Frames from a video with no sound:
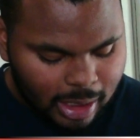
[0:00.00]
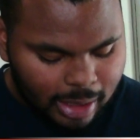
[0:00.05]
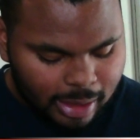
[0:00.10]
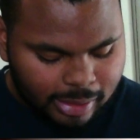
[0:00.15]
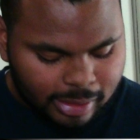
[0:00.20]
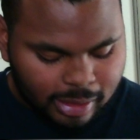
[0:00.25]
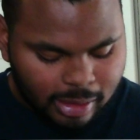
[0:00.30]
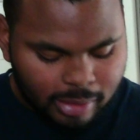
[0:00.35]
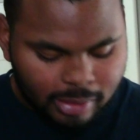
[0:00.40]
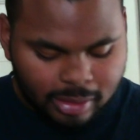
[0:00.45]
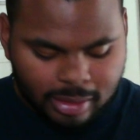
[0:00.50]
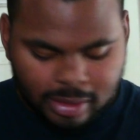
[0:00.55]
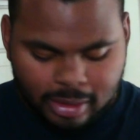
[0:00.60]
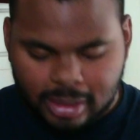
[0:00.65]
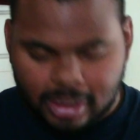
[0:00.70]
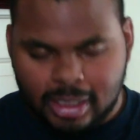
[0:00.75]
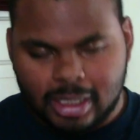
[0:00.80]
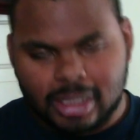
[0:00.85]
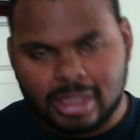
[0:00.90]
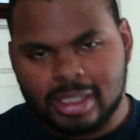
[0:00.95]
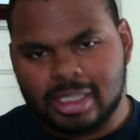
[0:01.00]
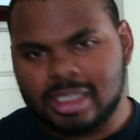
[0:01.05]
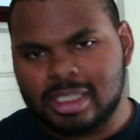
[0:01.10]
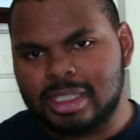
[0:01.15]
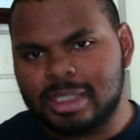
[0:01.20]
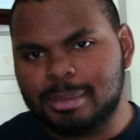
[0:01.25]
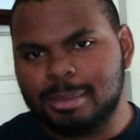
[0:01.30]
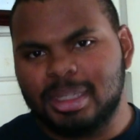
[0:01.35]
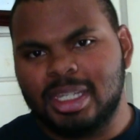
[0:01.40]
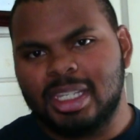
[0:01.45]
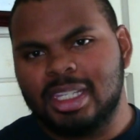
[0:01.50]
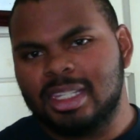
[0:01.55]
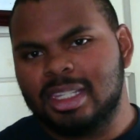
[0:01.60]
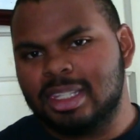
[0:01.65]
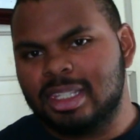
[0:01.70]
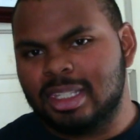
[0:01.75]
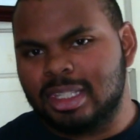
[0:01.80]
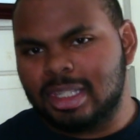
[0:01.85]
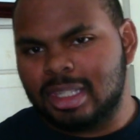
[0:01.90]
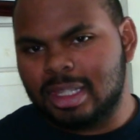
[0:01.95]
so could this
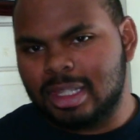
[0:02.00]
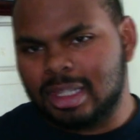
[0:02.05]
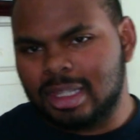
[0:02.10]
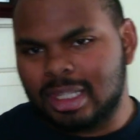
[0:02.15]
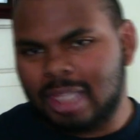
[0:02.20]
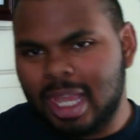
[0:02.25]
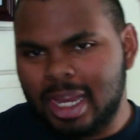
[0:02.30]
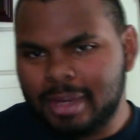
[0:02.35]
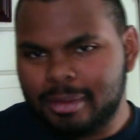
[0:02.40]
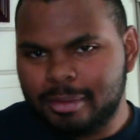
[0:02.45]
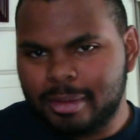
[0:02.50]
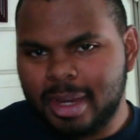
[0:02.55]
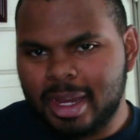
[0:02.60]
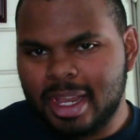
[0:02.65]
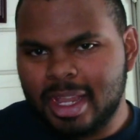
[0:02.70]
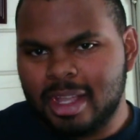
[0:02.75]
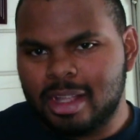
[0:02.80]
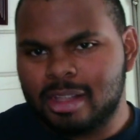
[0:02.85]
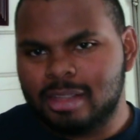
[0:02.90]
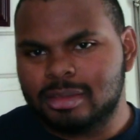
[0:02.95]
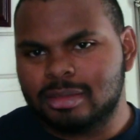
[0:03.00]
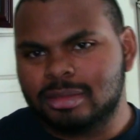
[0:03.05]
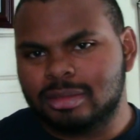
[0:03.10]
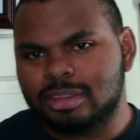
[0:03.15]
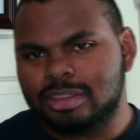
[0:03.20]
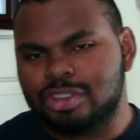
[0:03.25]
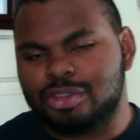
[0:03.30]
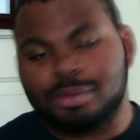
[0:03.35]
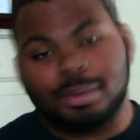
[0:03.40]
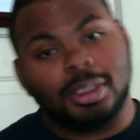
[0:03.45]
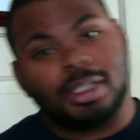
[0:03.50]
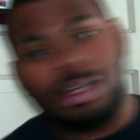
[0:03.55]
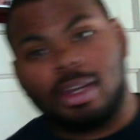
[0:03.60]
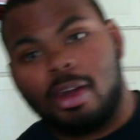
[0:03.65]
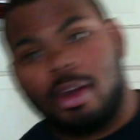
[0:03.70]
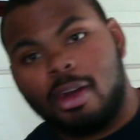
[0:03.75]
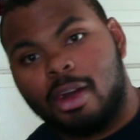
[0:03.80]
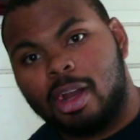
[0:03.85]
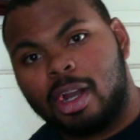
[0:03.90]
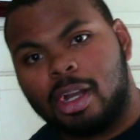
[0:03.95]
mean light rail,
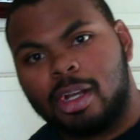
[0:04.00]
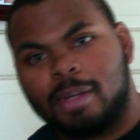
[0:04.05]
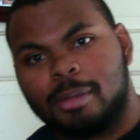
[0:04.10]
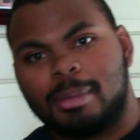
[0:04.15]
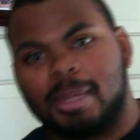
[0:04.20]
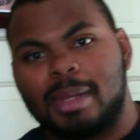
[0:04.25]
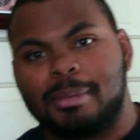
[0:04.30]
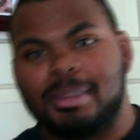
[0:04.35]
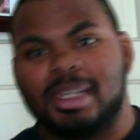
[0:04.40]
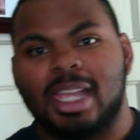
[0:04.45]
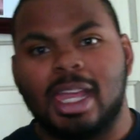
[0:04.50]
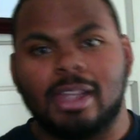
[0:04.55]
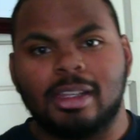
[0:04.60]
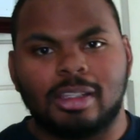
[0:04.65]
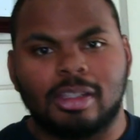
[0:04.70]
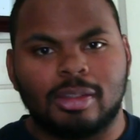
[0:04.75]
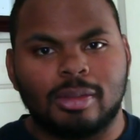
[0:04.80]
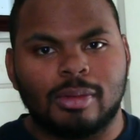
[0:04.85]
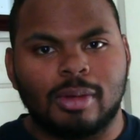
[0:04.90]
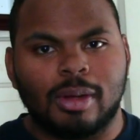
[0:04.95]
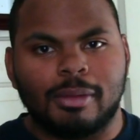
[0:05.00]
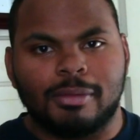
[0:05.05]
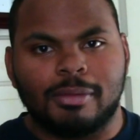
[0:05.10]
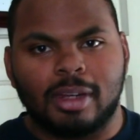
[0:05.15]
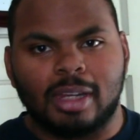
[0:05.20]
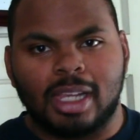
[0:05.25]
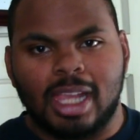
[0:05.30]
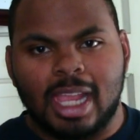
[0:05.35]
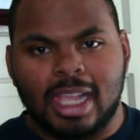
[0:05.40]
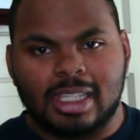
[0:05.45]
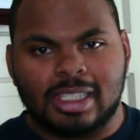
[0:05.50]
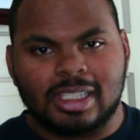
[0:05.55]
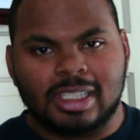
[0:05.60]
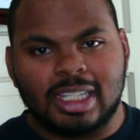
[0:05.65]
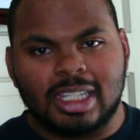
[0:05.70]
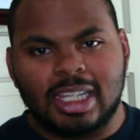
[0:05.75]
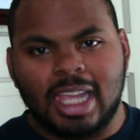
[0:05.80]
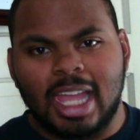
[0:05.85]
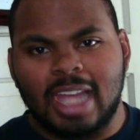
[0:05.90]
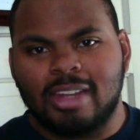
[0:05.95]
streetcar might be out the door for Kansas
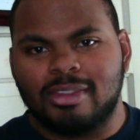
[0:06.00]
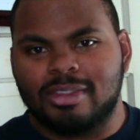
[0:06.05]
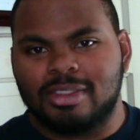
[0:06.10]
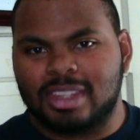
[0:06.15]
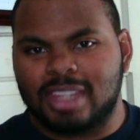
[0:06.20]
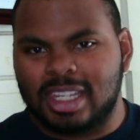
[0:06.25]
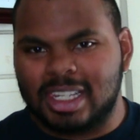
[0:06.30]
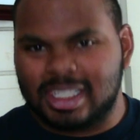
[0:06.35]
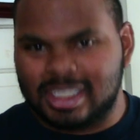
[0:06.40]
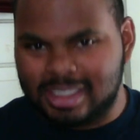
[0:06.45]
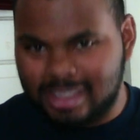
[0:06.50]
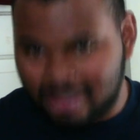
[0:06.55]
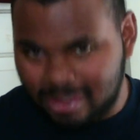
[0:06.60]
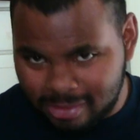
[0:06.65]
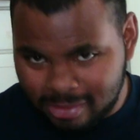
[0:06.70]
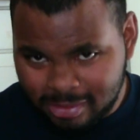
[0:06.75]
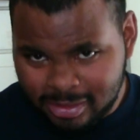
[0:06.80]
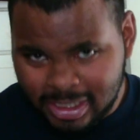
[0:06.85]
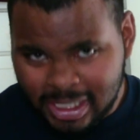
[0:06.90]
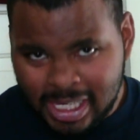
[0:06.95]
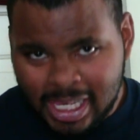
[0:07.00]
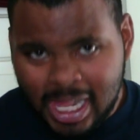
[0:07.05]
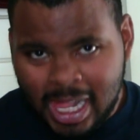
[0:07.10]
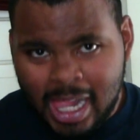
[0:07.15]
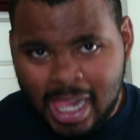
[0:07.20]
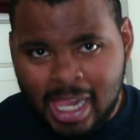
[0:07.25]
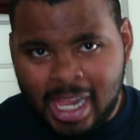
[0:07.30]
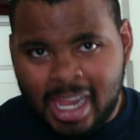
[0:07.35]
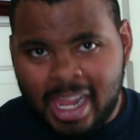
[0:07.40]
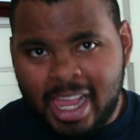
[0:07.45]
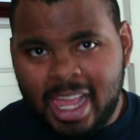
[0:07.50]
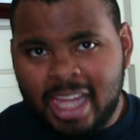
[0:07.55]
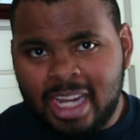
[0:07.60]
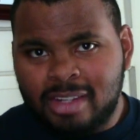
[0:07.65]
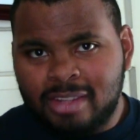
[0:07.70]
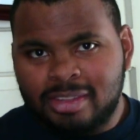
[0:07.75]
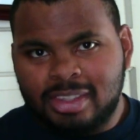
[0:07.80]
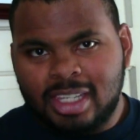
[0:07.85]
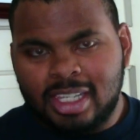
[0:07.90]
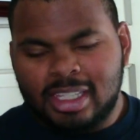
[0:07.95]
City? I don't think so. I
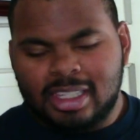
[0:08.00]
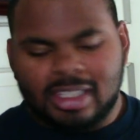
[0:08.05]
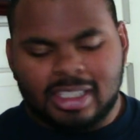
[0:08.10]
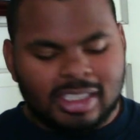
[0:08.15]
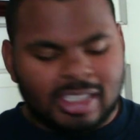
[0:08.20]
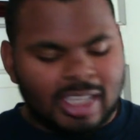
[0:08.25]
don't think